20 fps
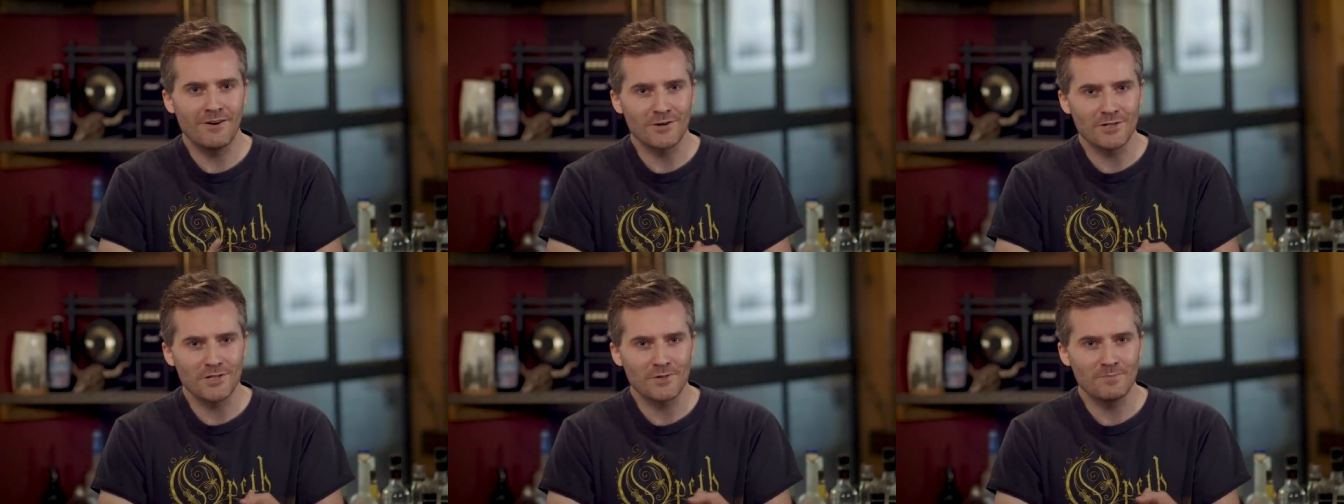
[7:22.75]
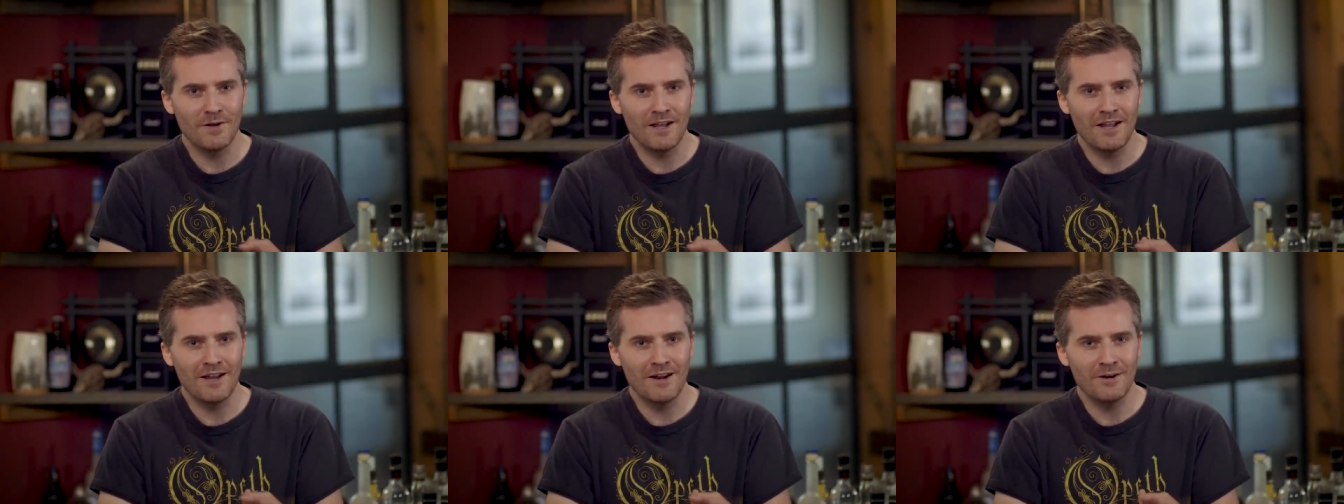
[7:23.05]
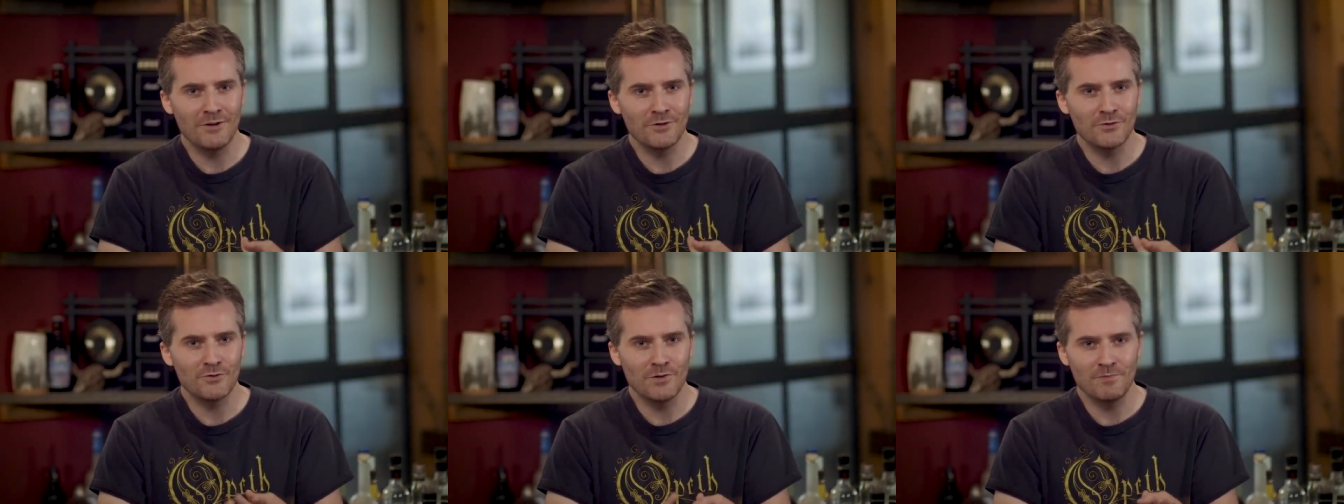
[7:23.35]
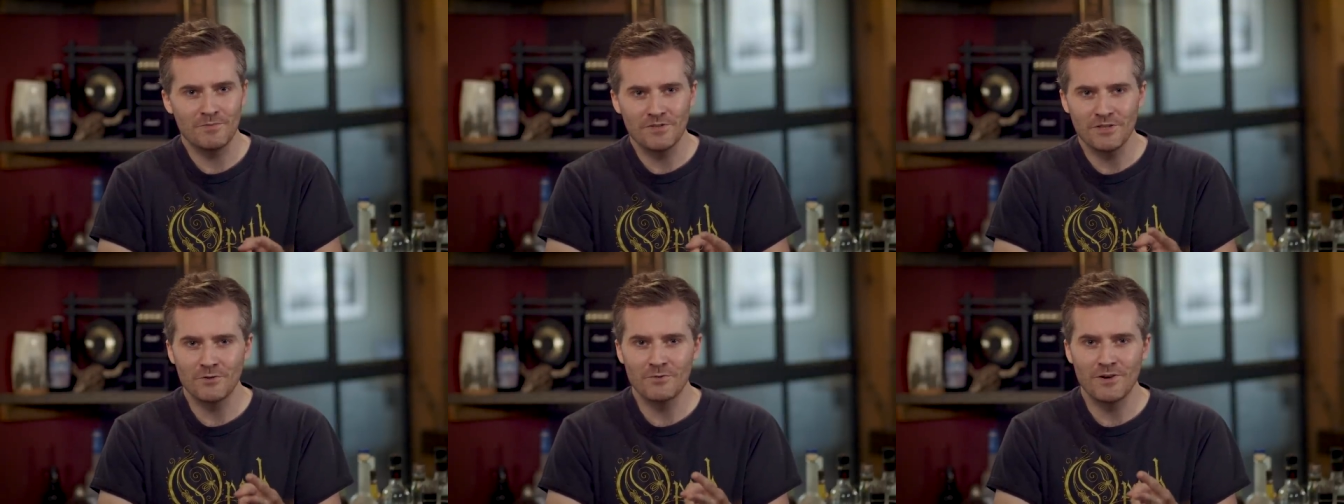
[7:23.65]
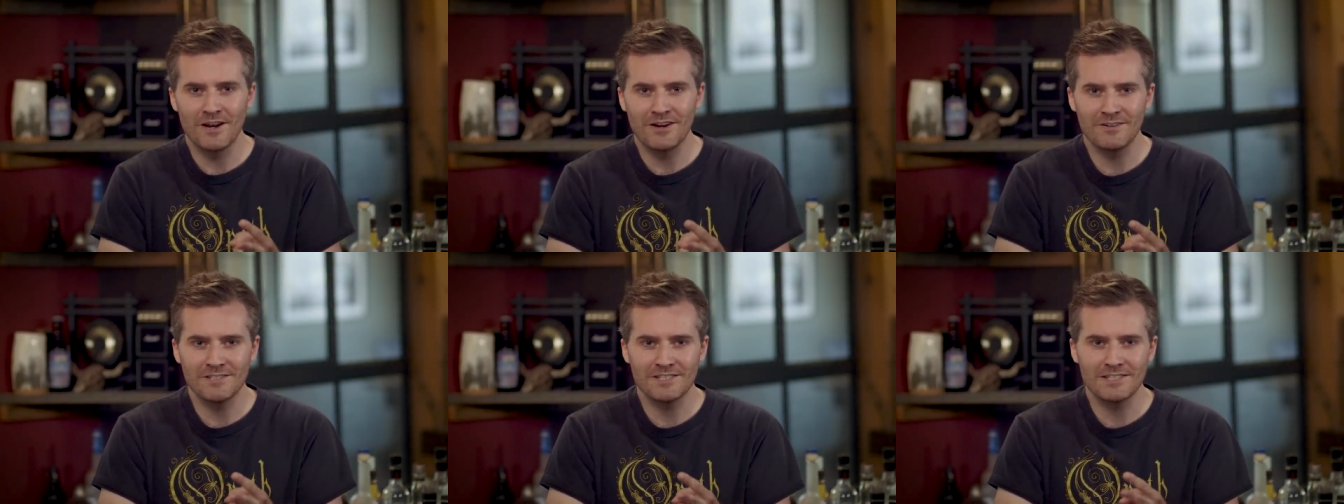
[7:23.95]
Archspire, Dream Theater
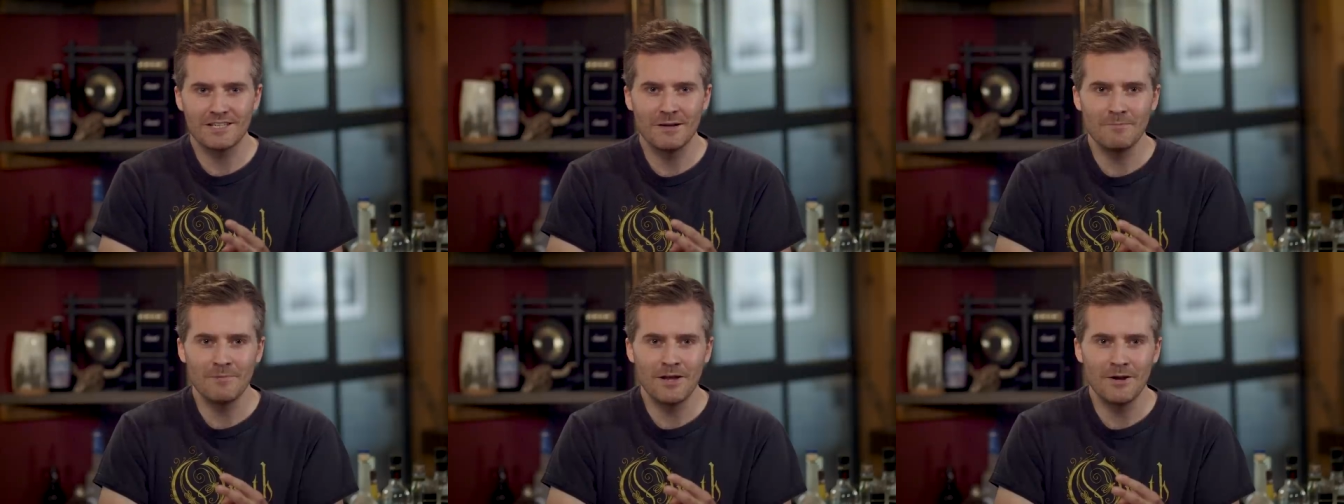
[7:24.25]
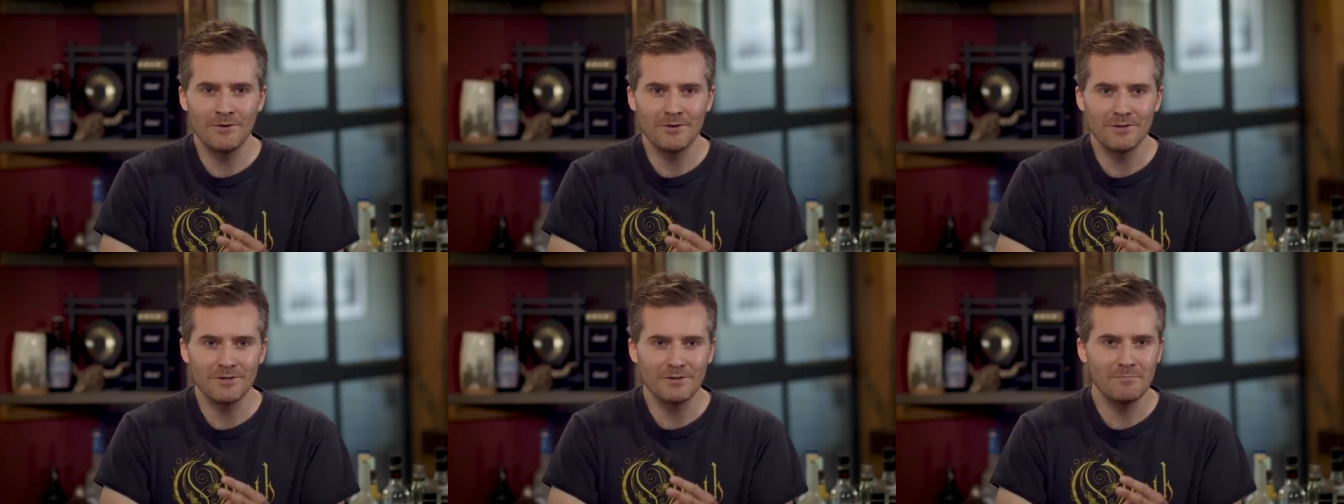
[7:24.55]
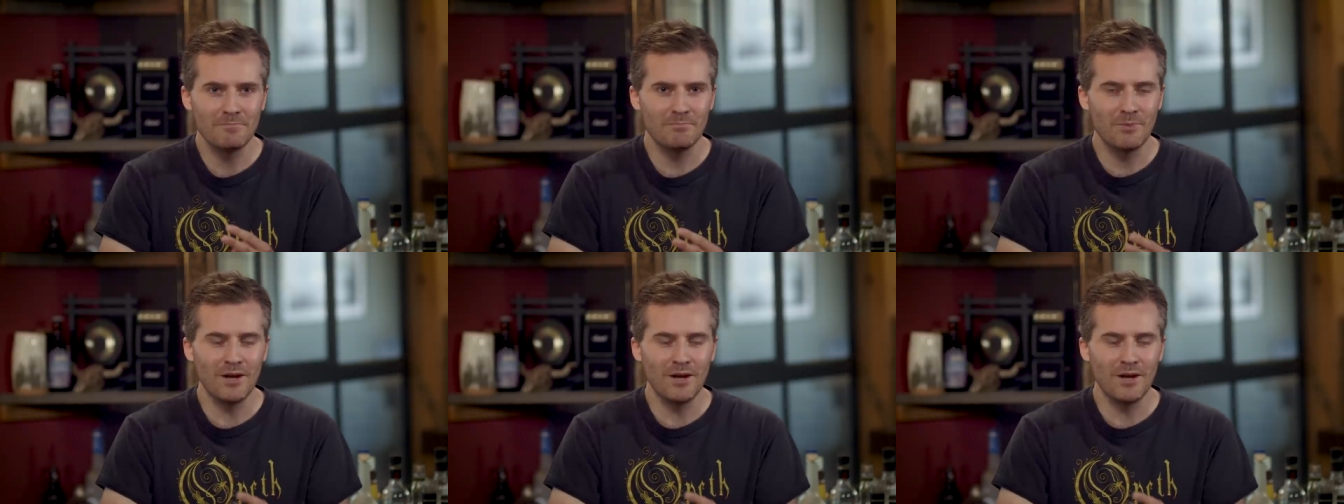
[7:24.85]
records come out.